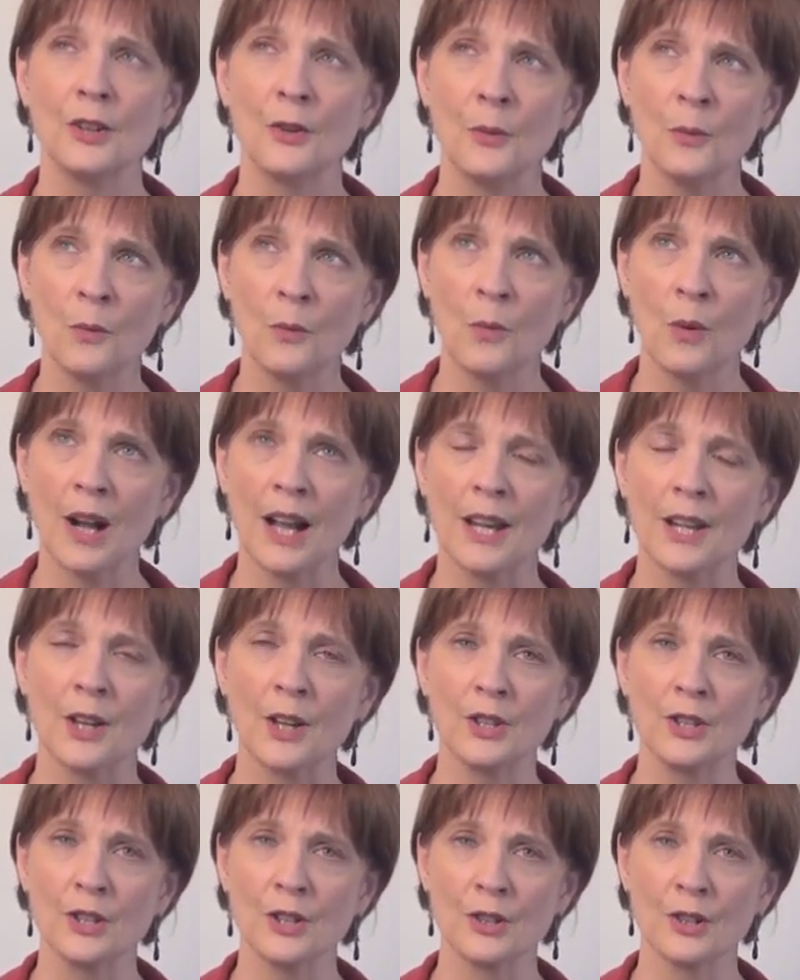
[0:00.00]
What
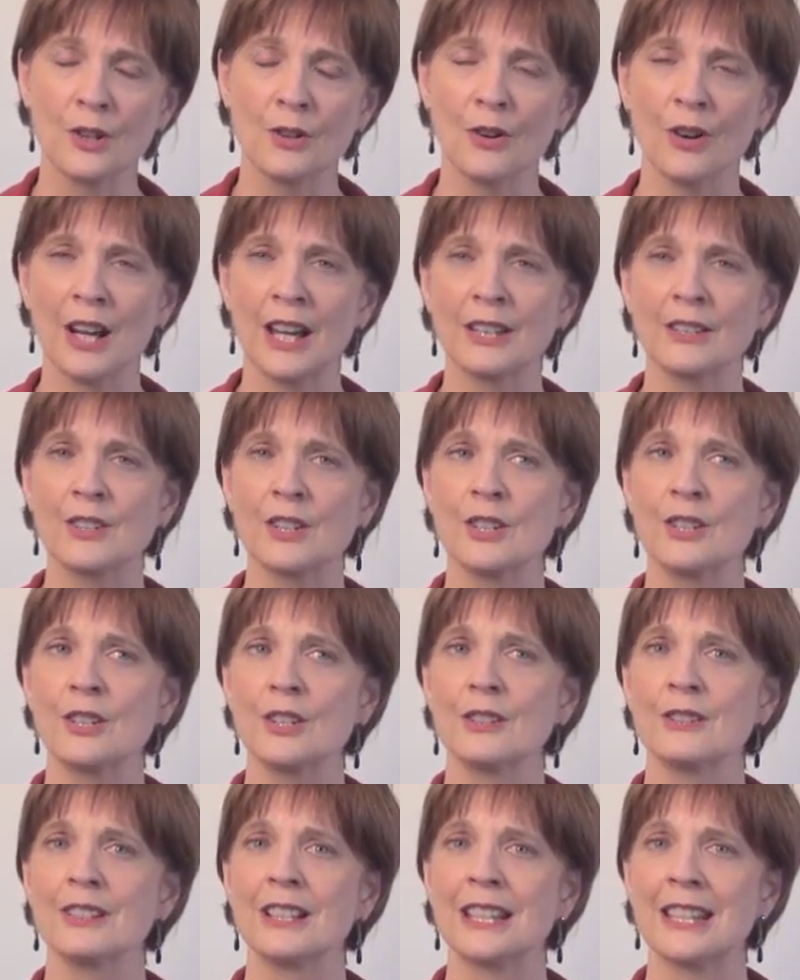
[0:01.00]
you're going to
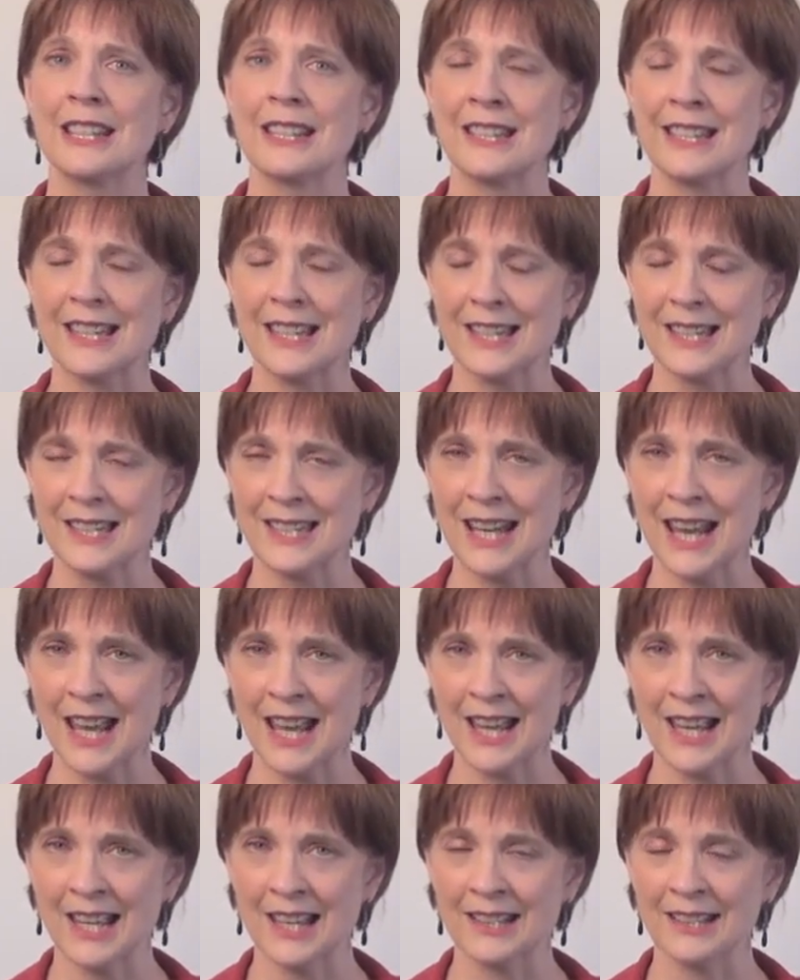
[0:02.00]
do
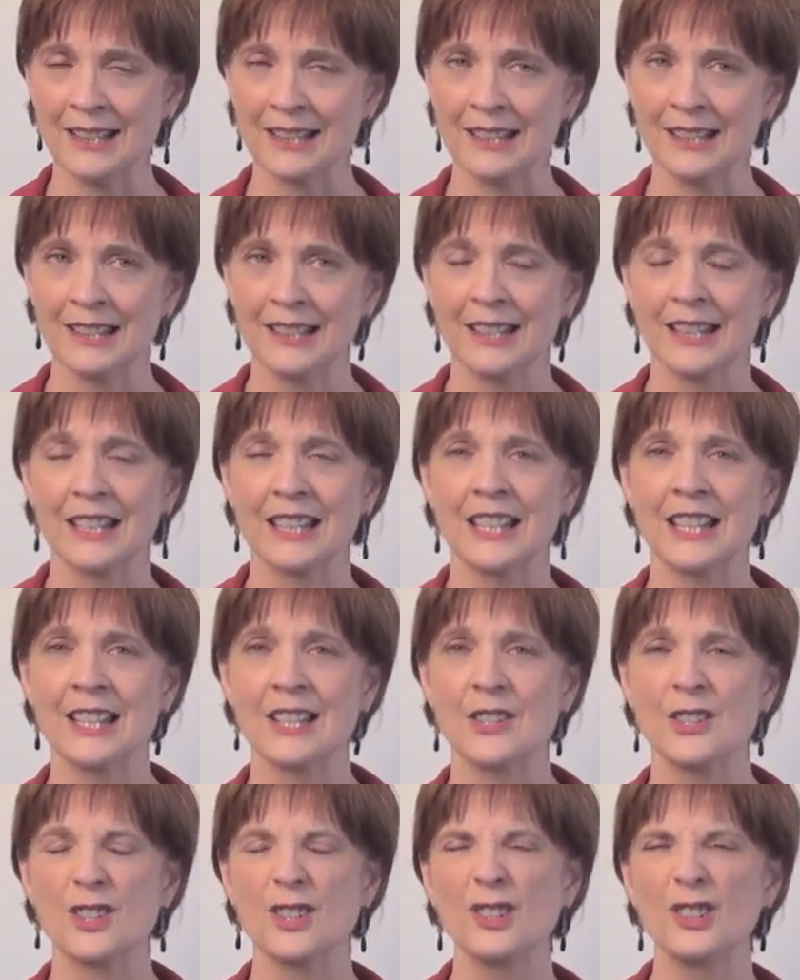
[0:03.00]
instead
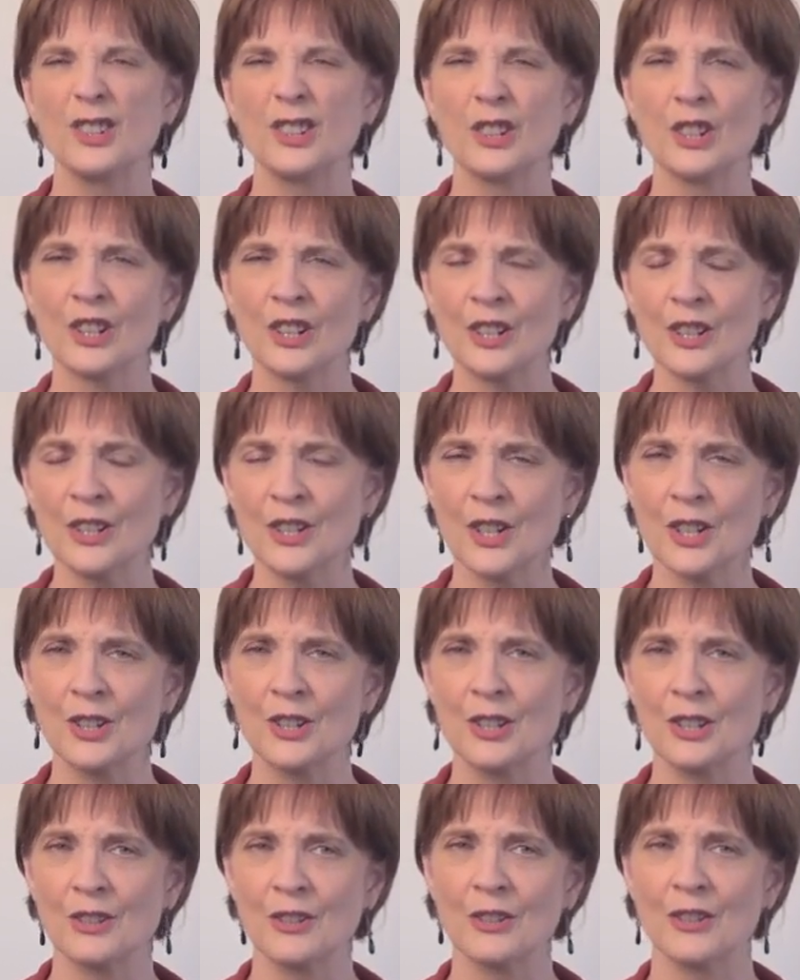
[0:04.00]
is to learn to
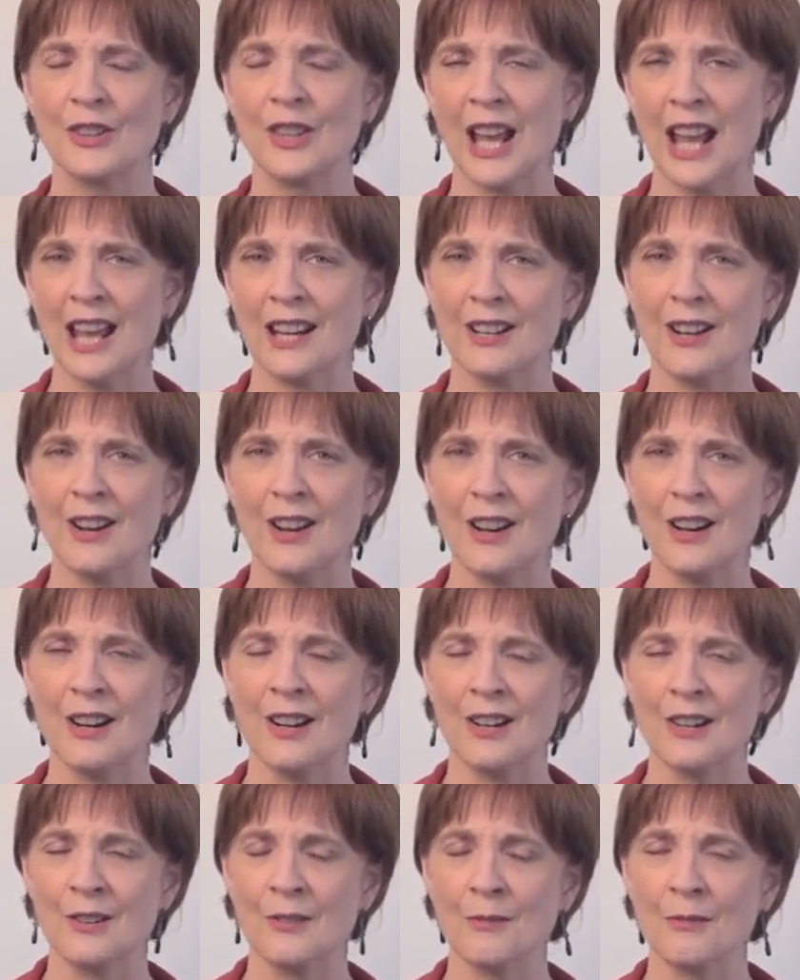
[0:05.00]
do that
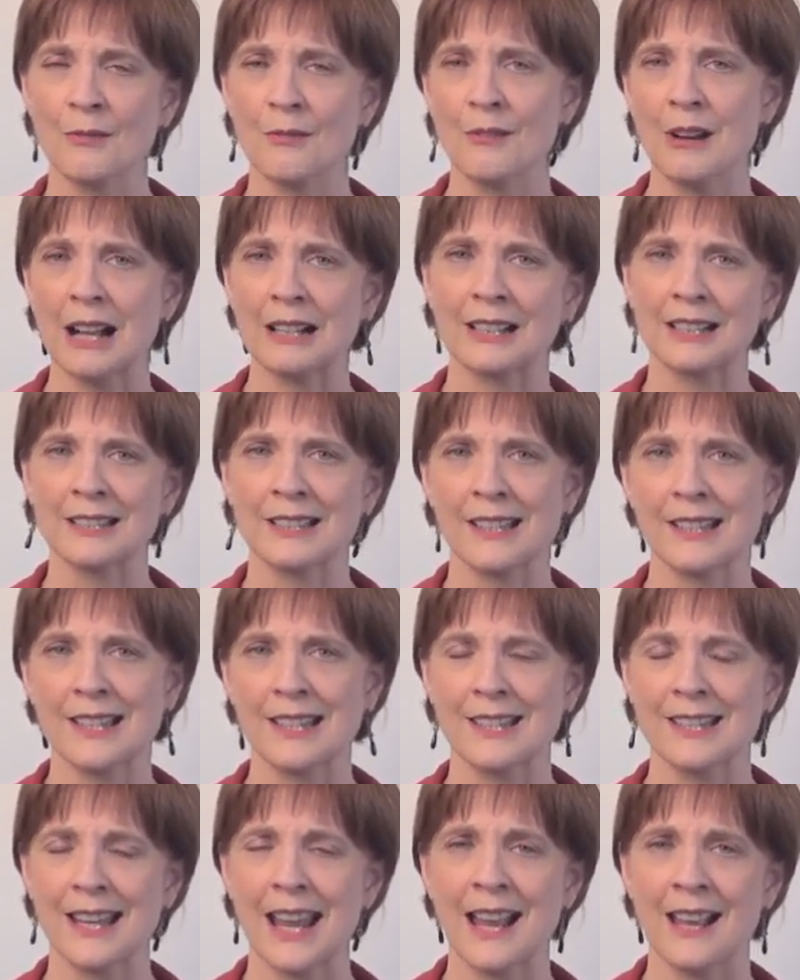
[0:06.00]
hard rockin'
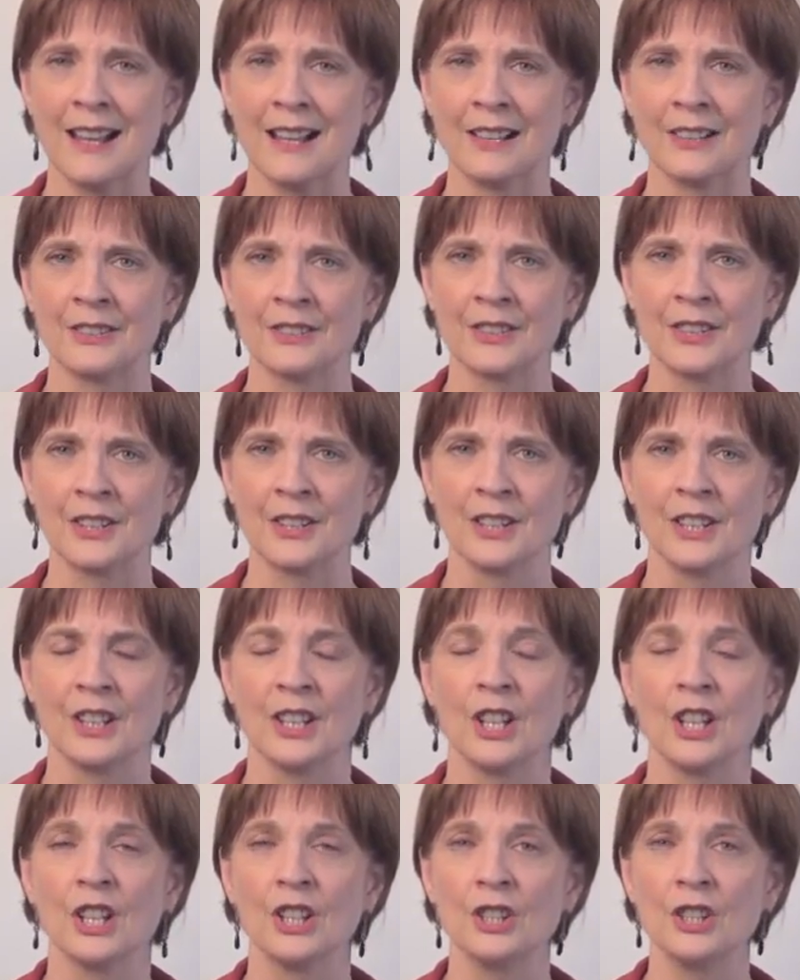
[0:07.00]
sound
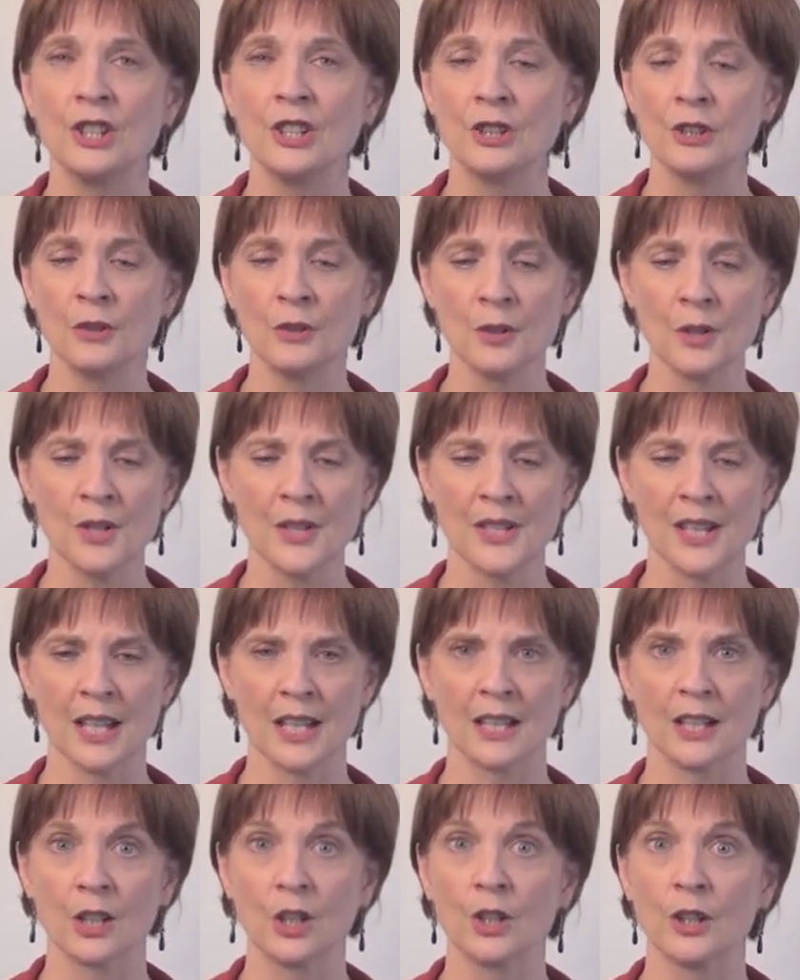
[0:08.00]

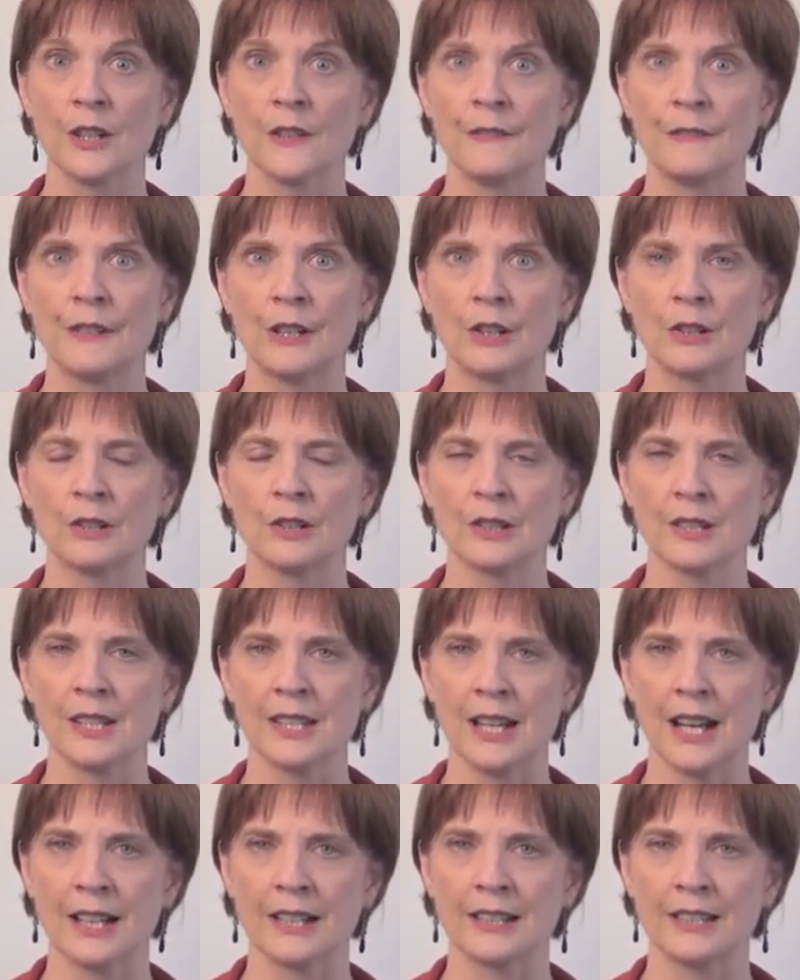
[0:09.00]
using good vocal
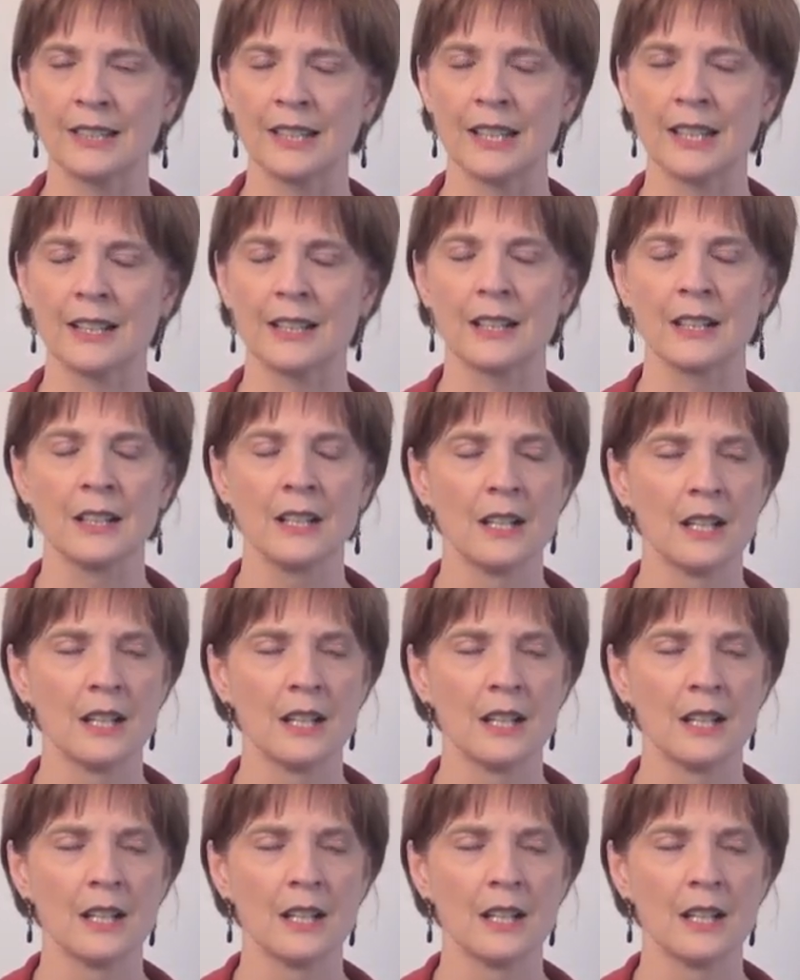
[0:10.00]
technique,